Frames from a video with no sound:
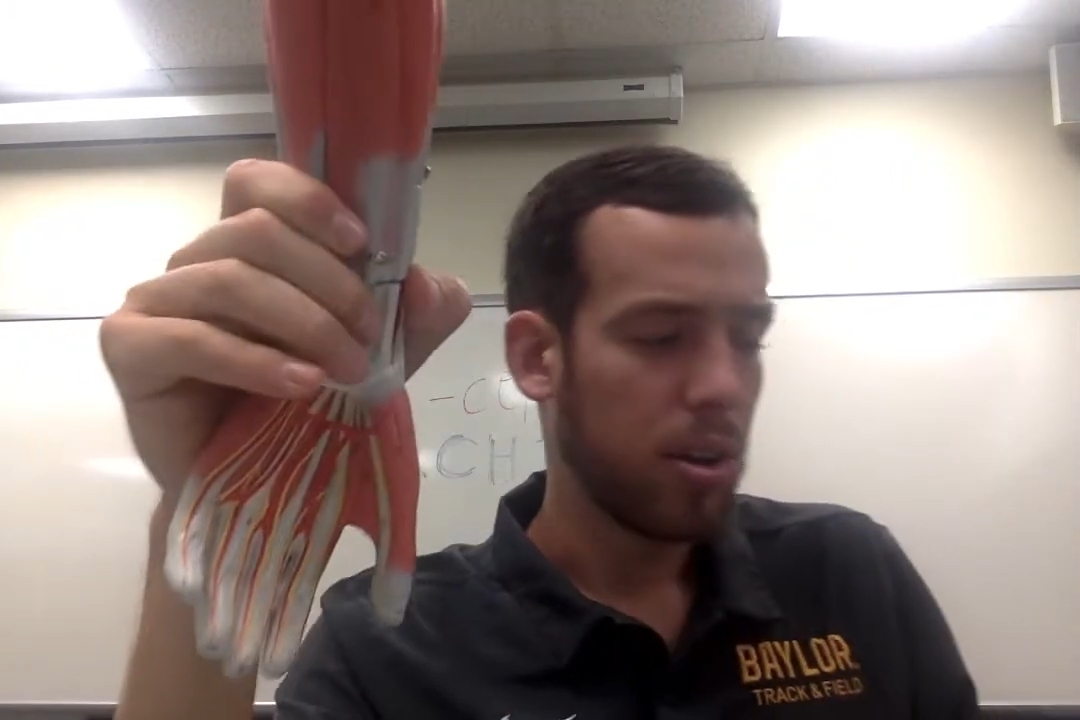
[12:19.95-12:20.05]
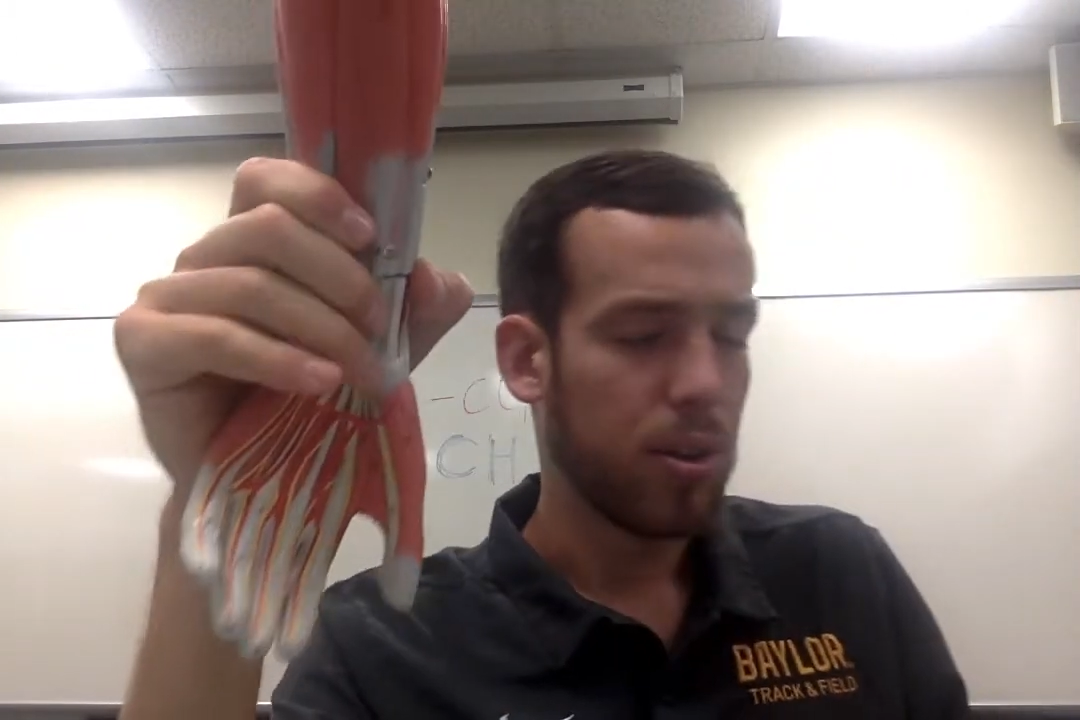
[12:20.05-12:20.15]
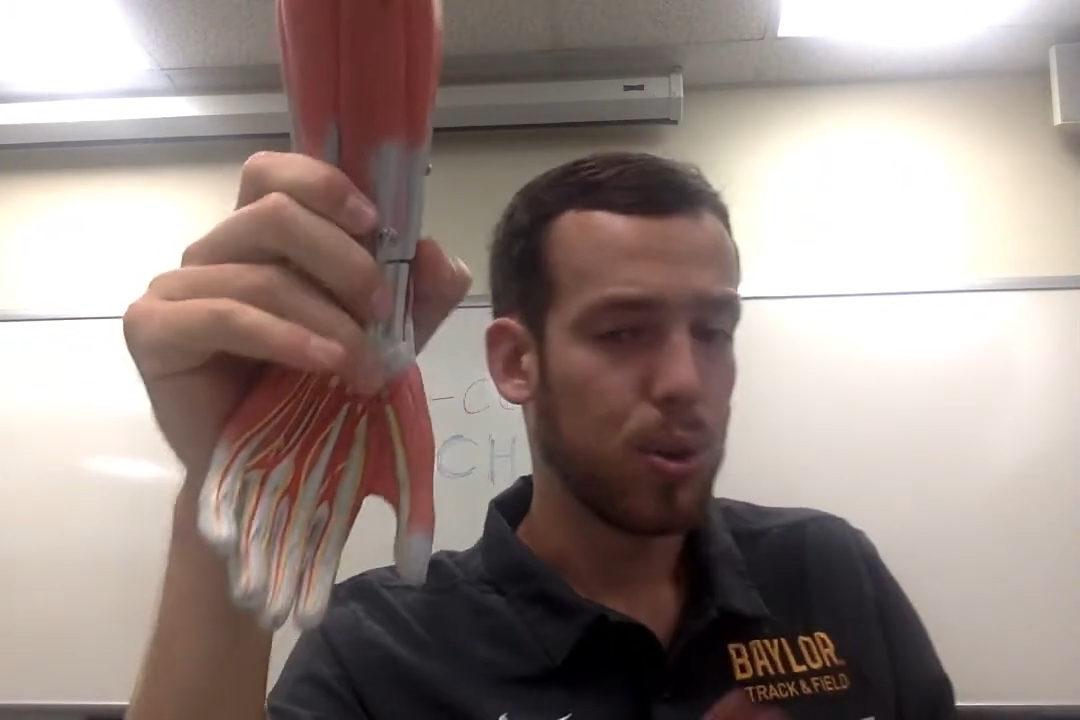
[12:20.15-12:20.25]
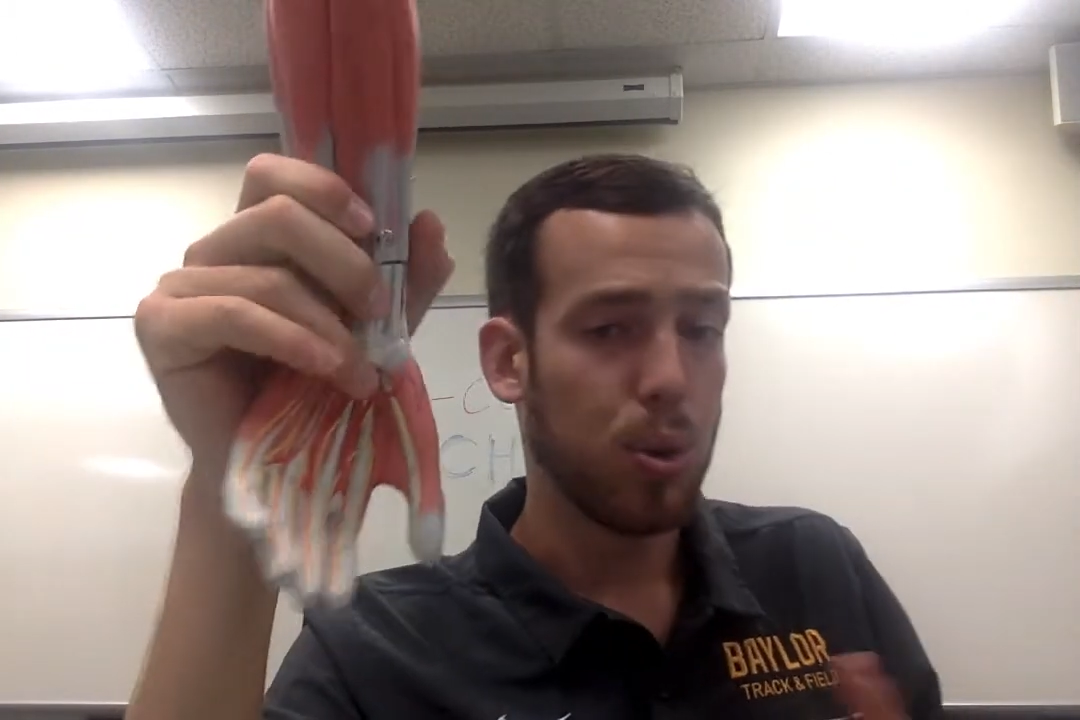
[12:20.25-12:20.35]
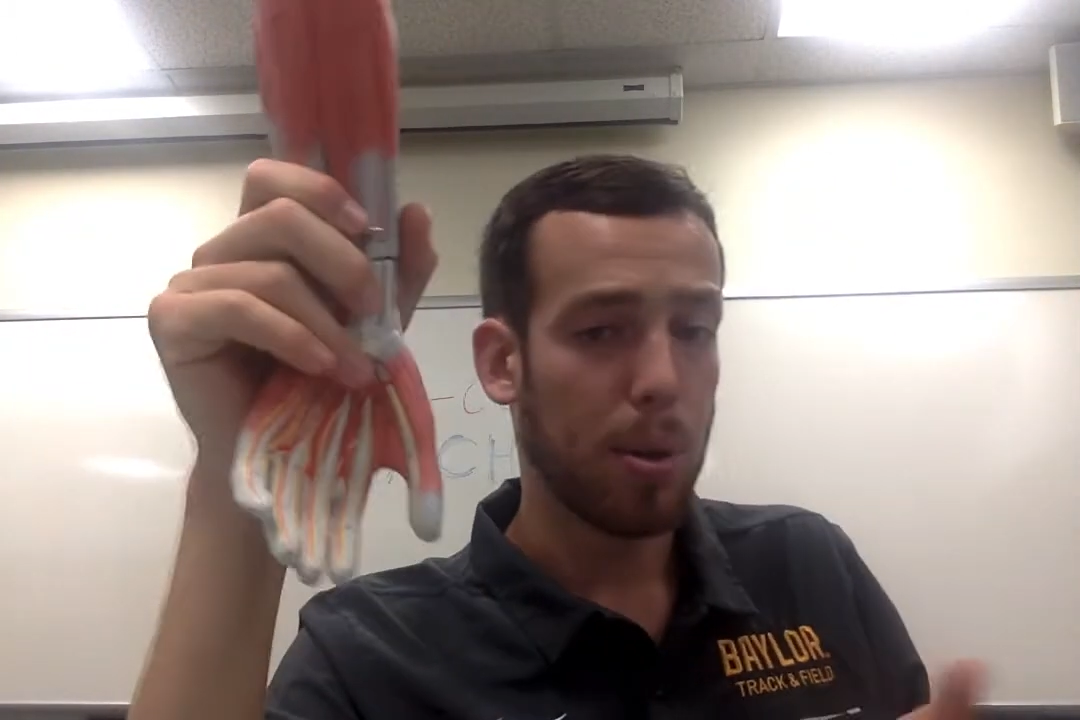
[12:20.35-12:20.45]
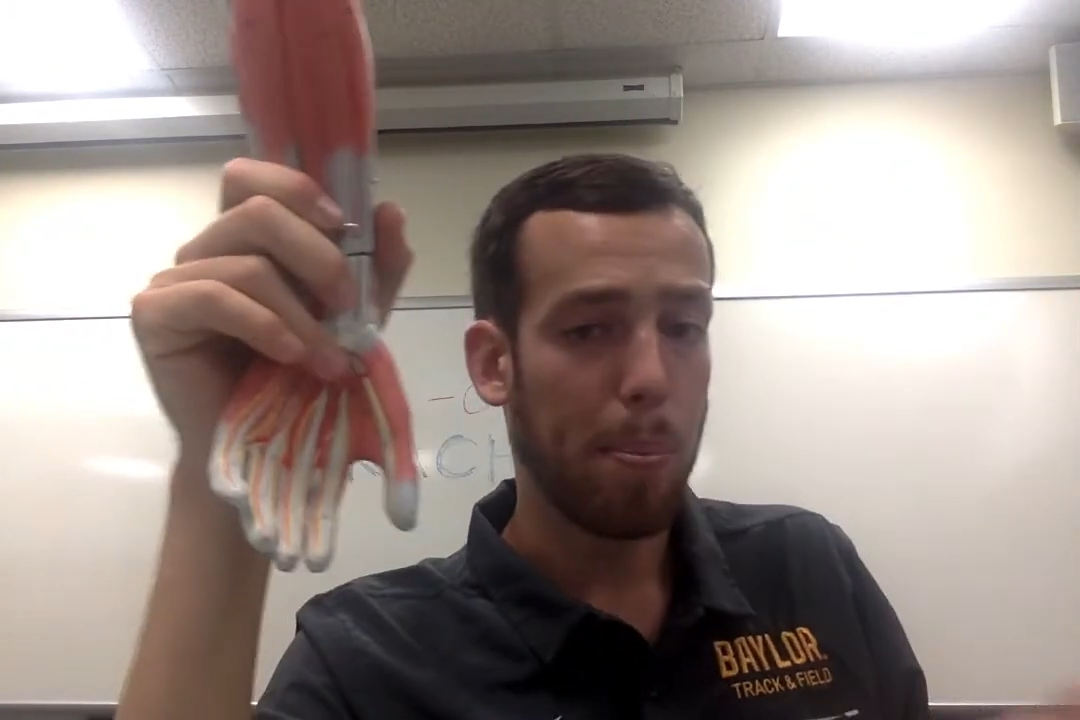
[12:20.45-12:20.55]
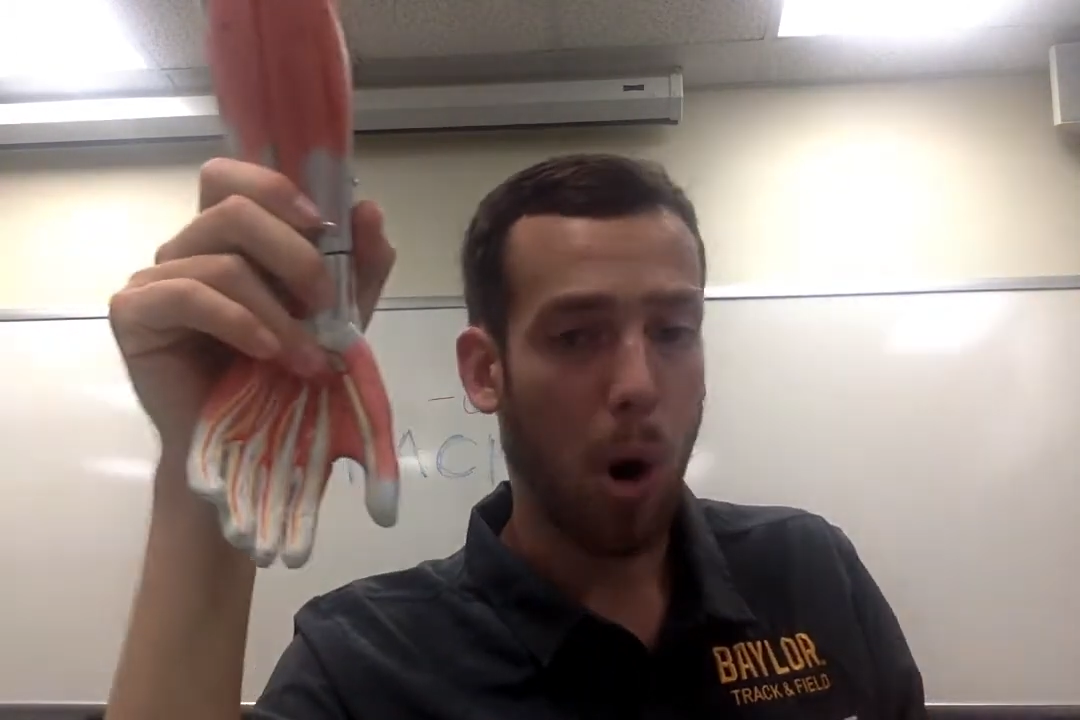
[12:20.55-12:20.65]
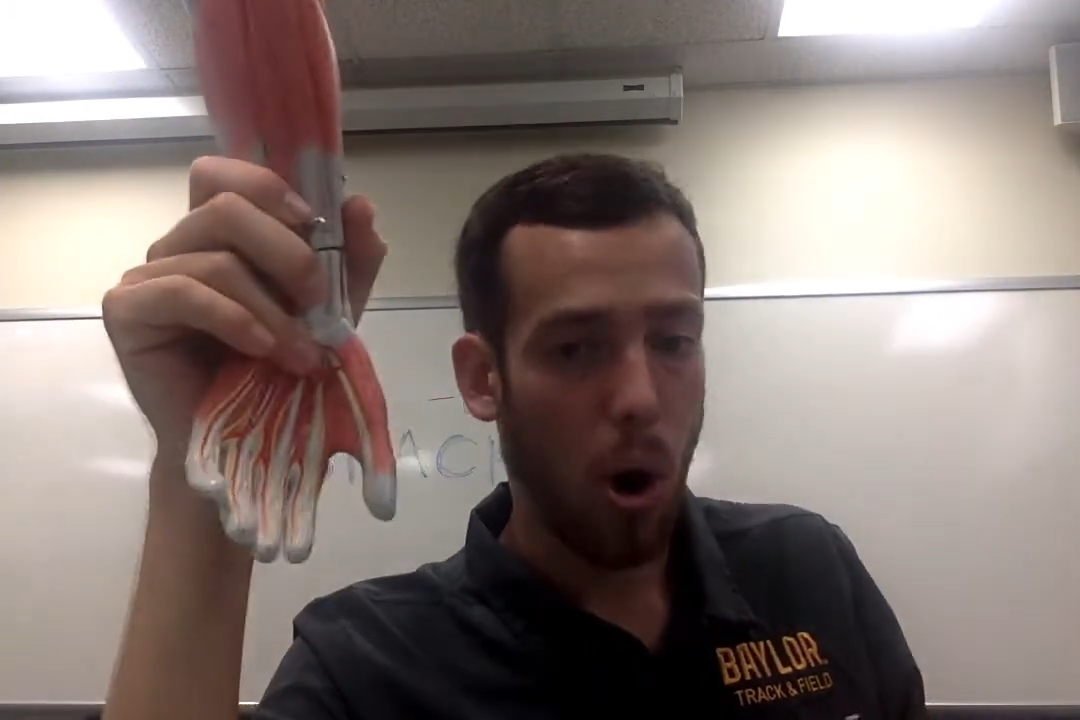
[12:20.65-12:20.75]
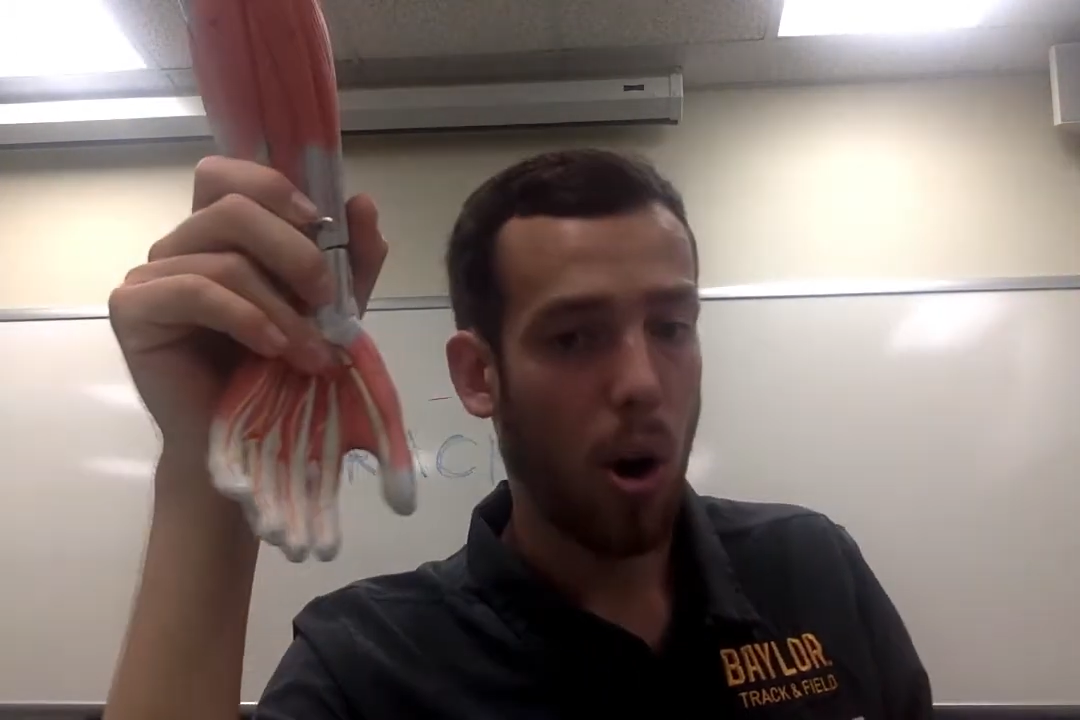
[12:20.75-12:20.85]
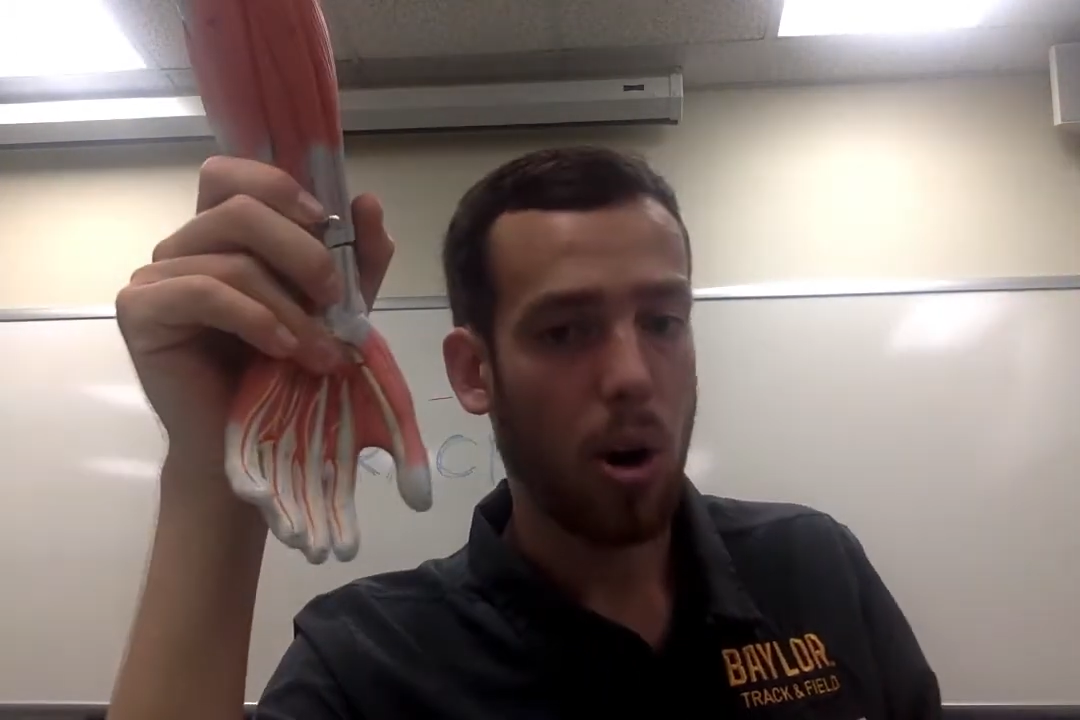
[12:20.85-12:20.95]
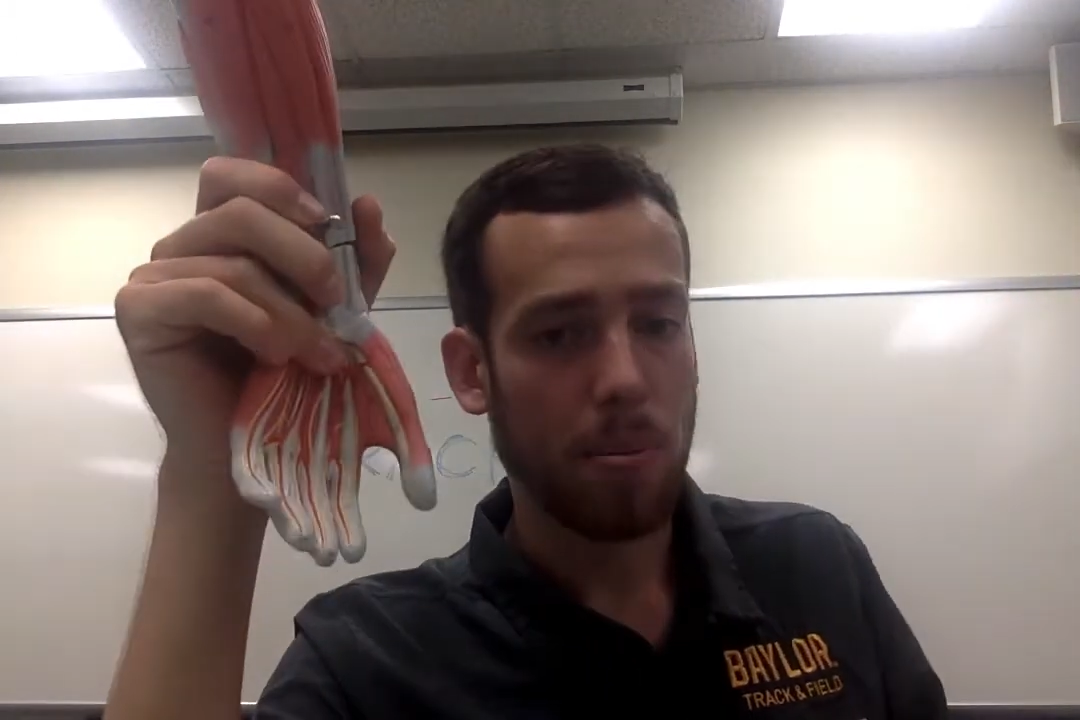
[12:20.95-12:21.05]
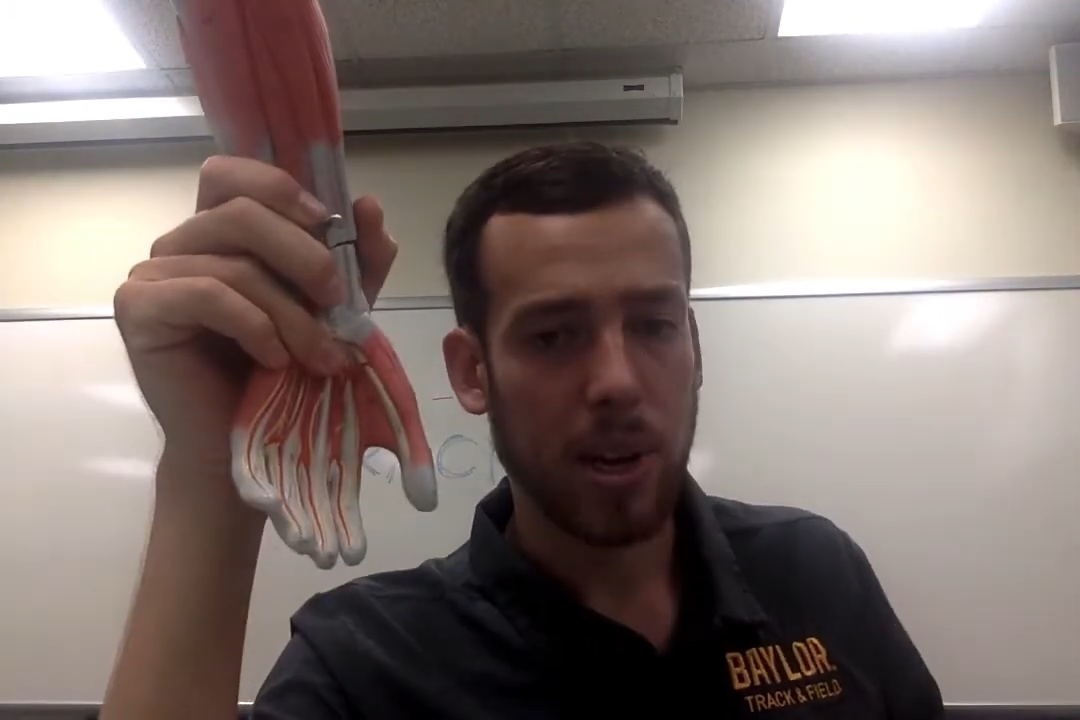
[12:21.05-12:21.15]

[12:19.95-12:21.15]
to the palm,